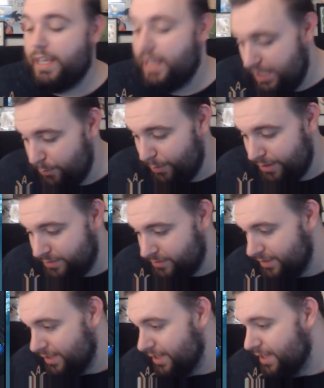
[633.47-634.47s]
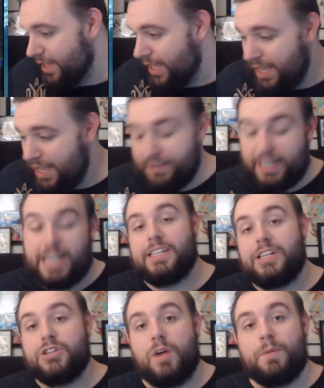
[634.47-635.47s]
Anyways, if you guys
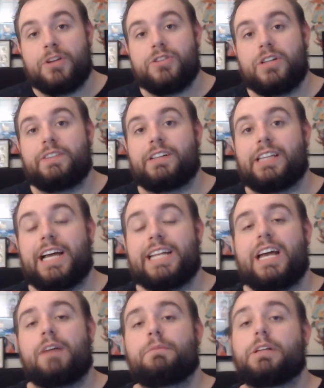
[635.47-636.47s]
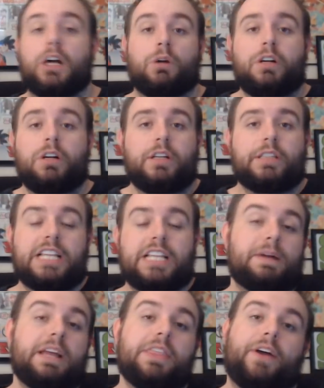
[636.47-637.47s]
did enjoy, make sure you leave a like down below. That's
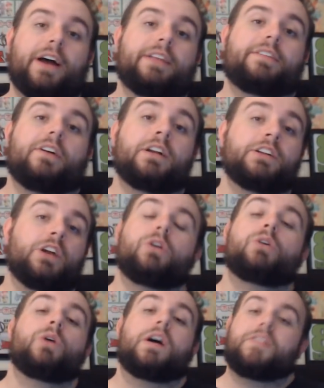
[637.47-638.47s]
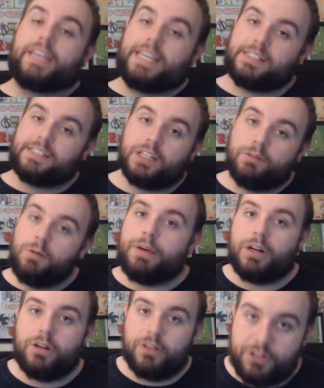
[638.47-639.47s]
my thoughts on Goku. I think he's a little bit
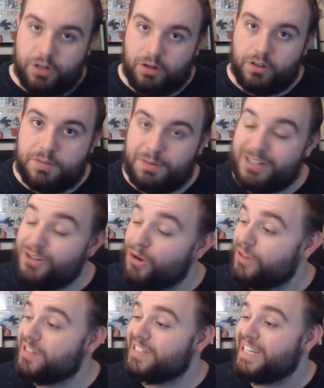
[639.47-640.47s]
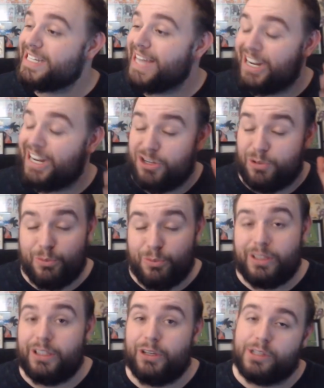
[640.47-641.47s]
better than Turles, but Turles is actually
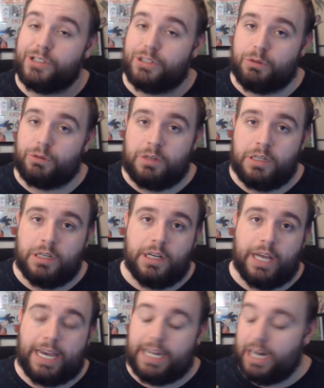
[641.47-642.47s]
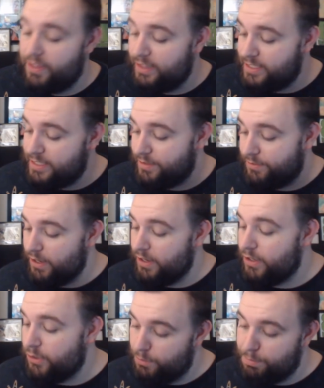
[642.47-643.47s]
really good too. And I think this is a
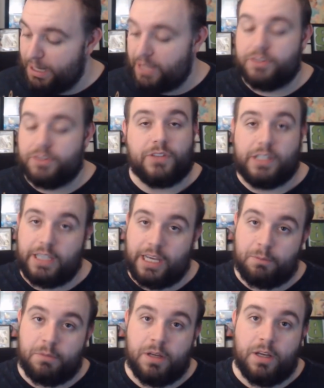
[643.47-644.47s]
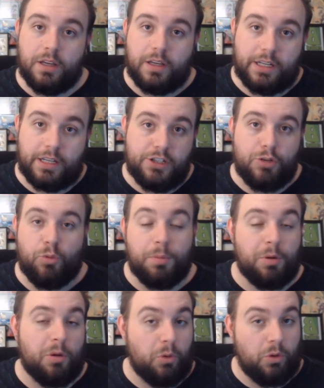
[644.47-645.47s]
very good balance for the game, getting two more
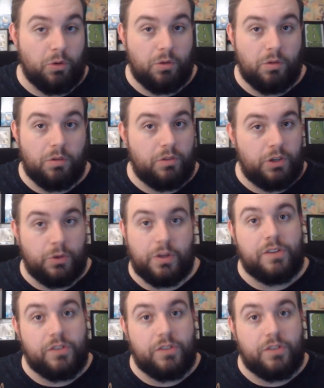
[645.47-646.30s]
purple units.